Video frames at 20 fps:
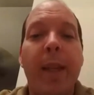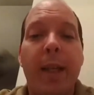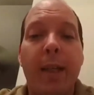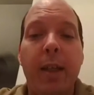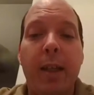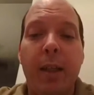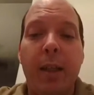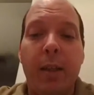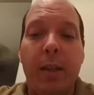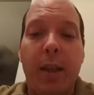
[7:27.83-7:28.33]

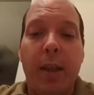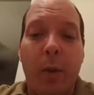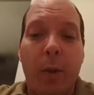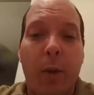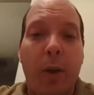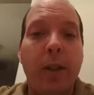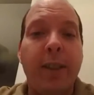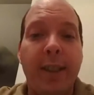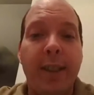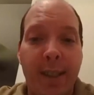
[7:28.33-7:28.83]
They were
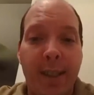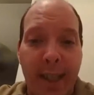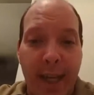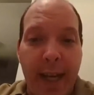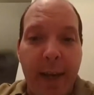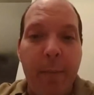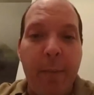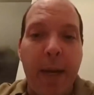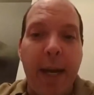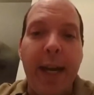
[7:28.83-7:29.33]
on
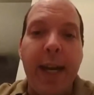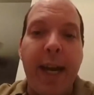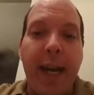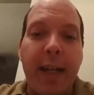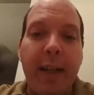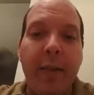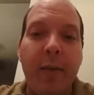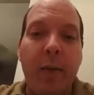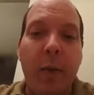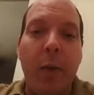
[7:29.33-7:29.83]
state paid
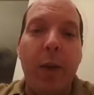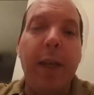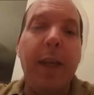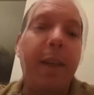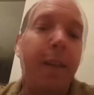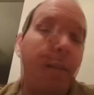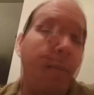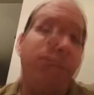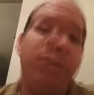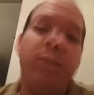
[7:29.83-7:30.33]
active
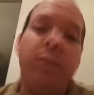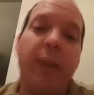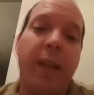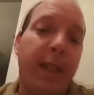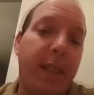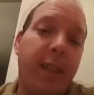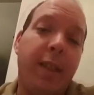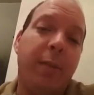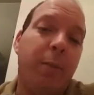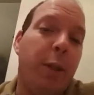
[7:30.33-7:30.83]
duty.
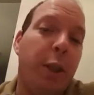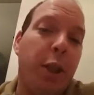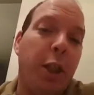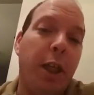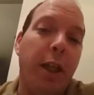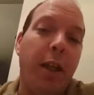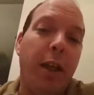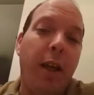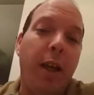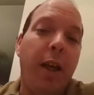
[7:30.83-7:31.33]
It's a
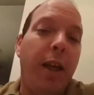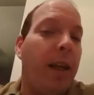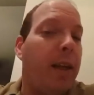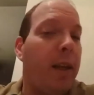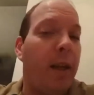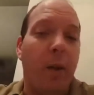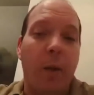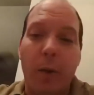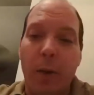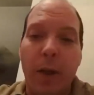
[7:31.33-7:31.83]
mission.
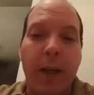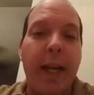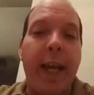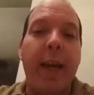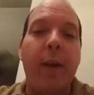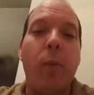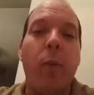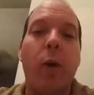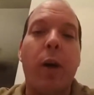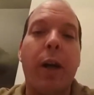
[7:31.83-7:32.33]
They were,
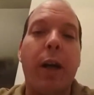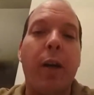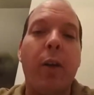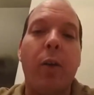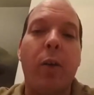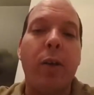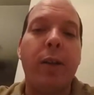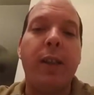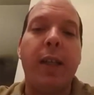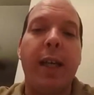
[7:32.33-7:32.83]
again, working
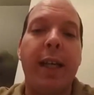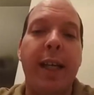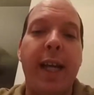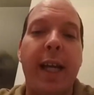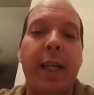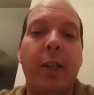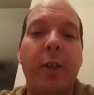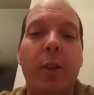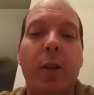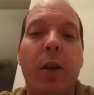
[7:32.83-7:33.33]
alongside
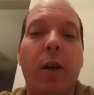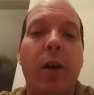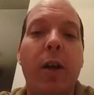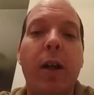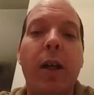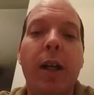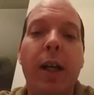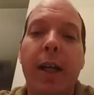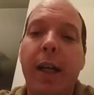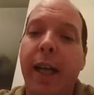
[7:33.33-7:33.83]
National
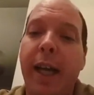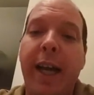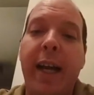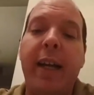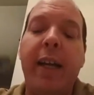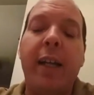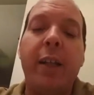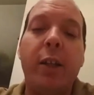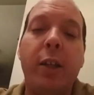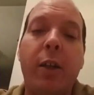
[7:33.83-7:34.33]
Guard
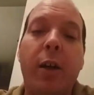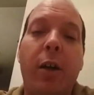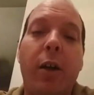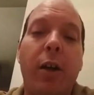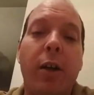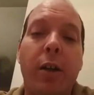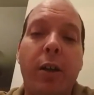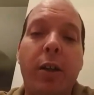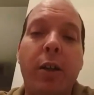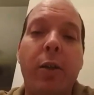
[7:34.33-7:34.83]
and National
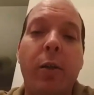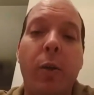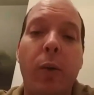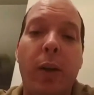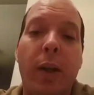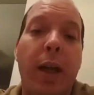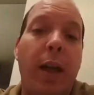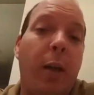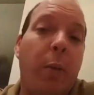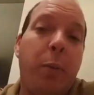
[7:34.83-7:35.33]
Guard to
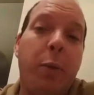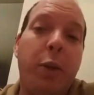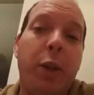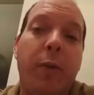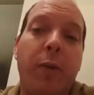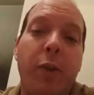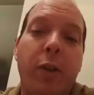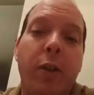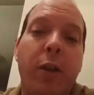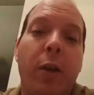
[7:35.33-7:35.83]
help
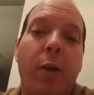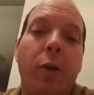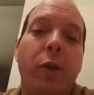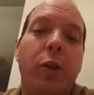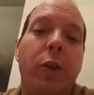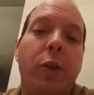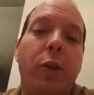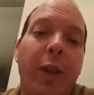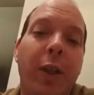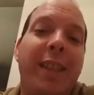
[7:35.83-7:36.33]
shovel snow.
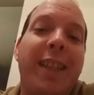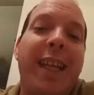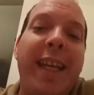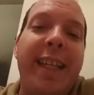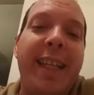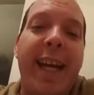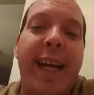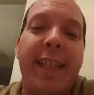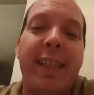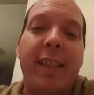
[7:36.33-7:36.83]
So it's
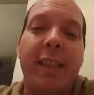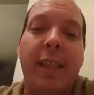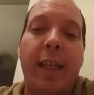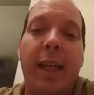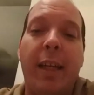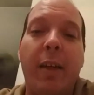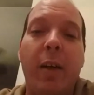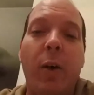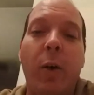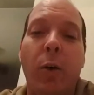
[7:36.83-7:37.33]
tasks
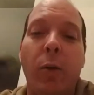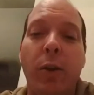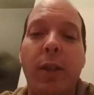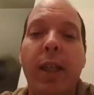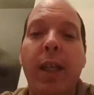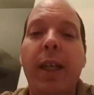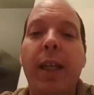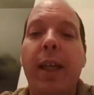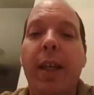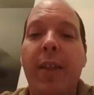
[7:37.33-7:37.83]
like those
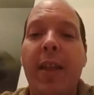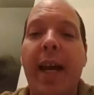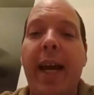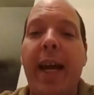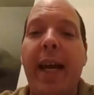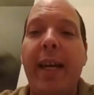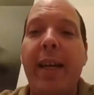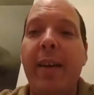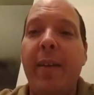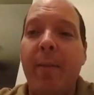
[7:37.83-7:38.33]

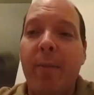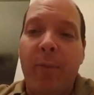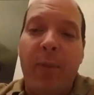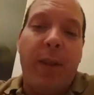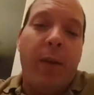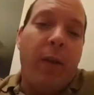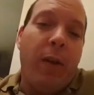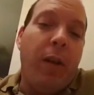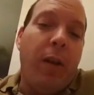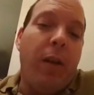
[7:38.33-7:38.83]
that
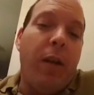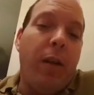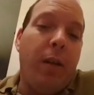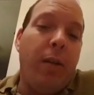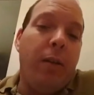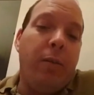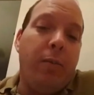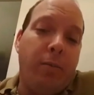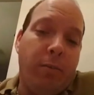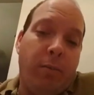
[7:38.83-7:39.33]

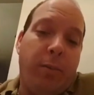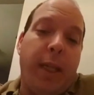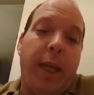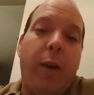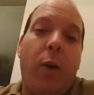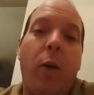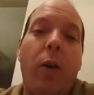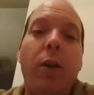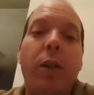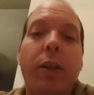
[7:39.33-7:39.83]
they
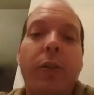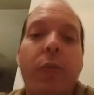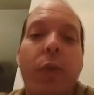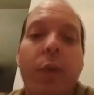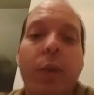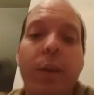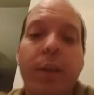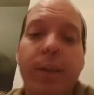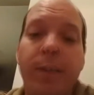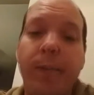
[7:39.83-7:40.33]
call us
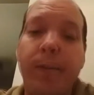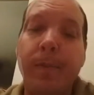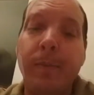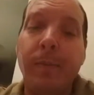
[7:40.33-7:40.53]
for, saying,